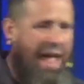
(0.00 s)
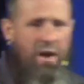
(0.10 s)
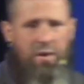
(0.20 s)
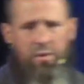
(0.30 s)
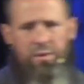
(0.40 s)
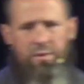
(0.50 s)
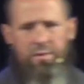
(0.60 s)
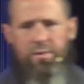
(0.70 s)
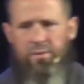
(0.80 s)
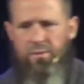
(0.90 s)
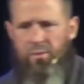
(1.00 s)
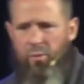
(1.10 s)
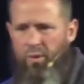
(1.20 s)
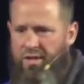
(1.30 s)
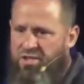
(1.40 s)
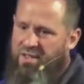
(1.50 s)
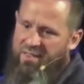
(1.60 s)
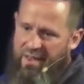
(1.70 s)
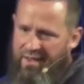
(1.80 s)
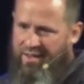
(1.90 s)
Now, what
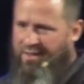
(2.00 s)
is she